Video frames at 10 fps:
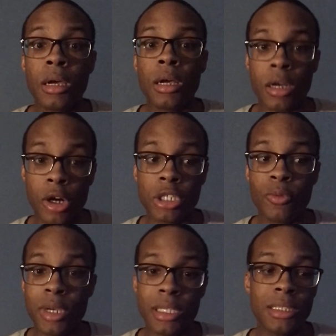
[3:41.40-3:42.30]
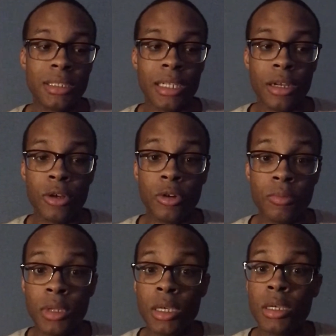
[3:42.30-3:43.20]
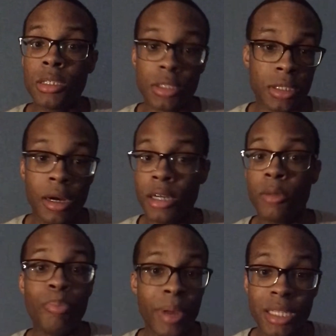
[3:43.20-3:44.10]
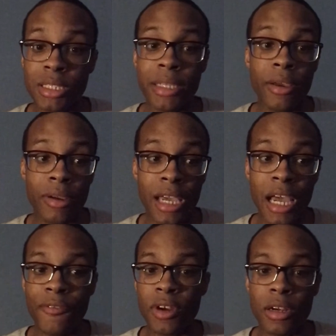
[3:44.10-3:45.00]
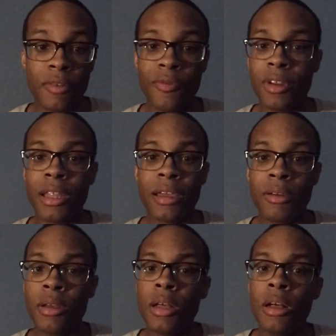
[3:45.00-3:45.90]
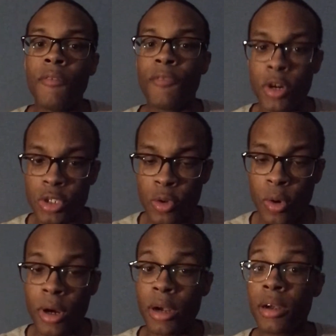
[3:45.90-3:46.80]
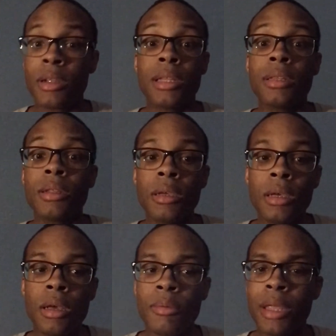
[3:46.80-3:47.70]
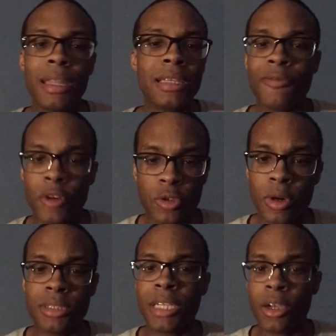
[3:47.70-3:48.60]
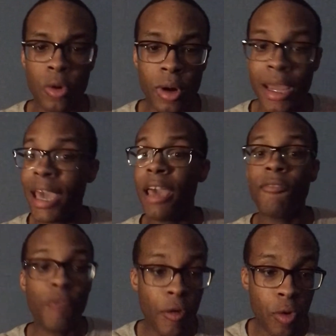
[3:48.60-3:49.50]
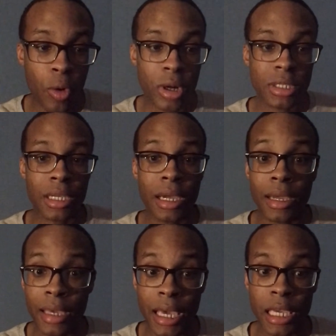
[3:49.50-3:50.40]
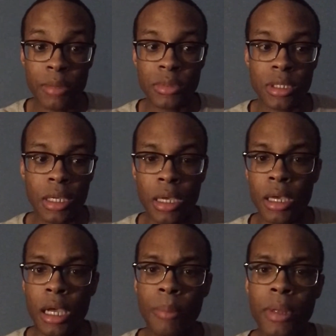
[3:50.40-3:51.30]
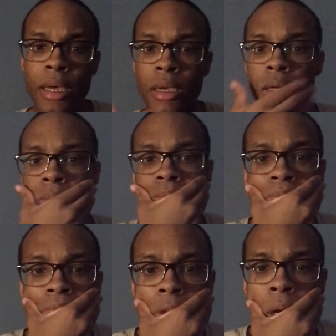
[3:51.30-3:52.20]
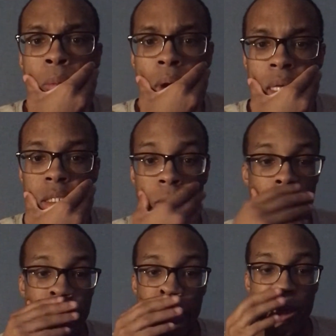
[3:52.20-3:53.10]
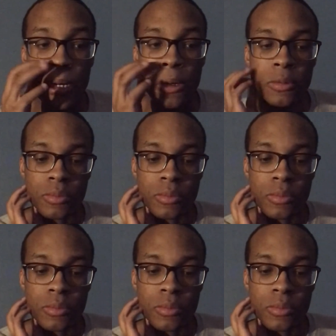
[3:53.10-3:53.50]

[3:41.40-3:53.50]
coach West Unsell started to bench Dale Gaffer for like first quarter and not first quarter, second quarter and fourth quarters of games, and I'm like, what is going on here?